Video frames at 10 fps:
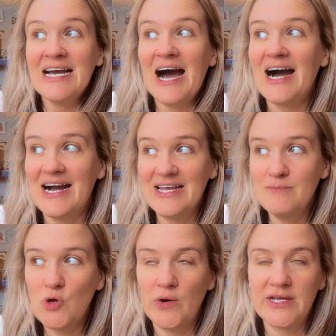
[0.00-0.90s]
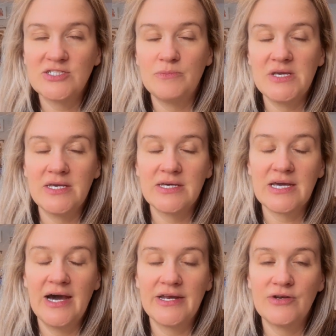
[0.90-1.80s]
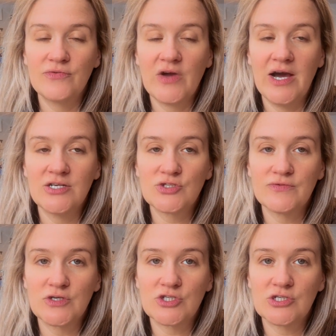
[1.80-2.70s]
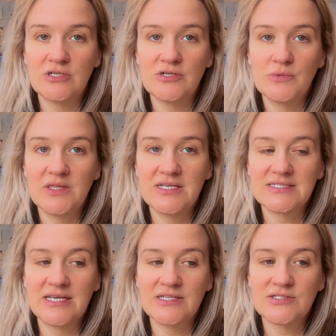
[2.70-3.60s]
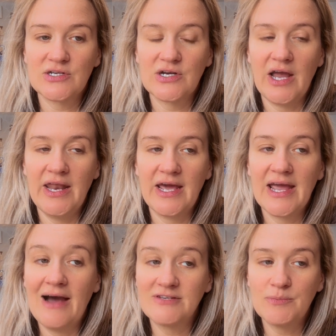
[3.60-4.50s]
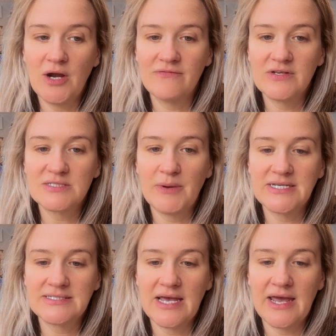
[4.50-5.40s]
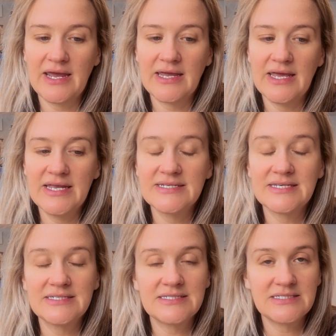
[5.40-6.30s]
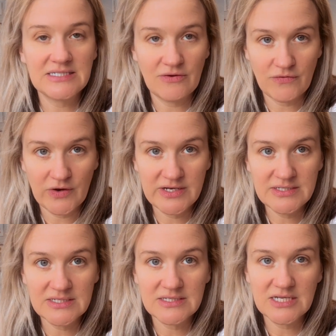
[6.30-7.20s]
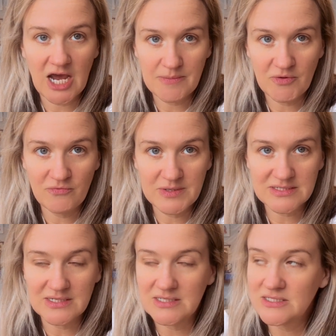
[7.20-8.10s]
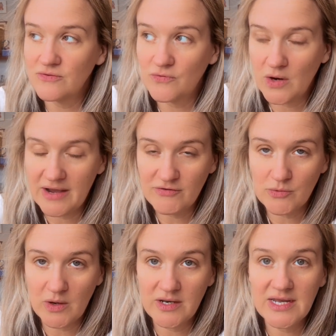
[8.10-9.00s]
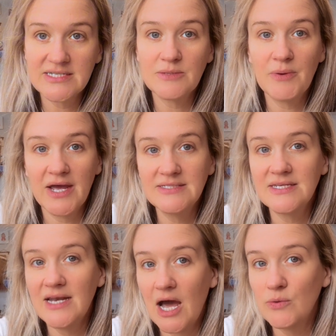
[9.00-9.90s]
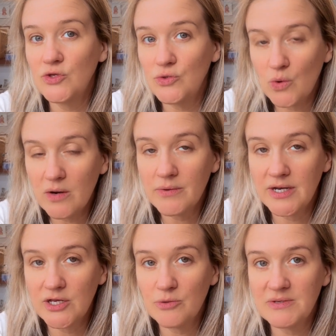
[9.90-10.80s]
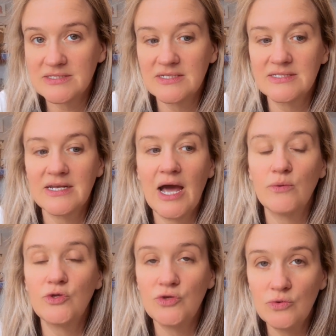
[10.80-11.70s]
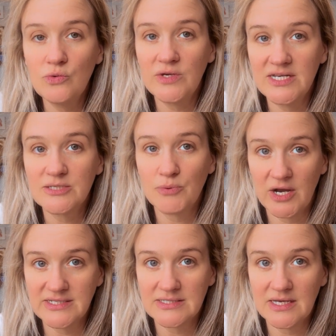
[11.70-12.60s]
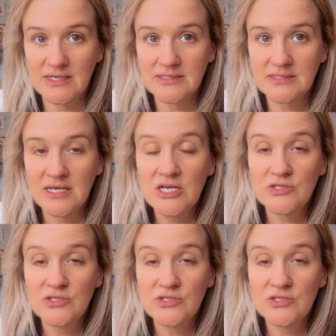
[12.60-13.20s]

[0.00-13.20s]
I am going to be kind of controversial with this answer, and I have to preface by saying it is a different type of business for everyone. It depends on how you are running your business and how you need to price things.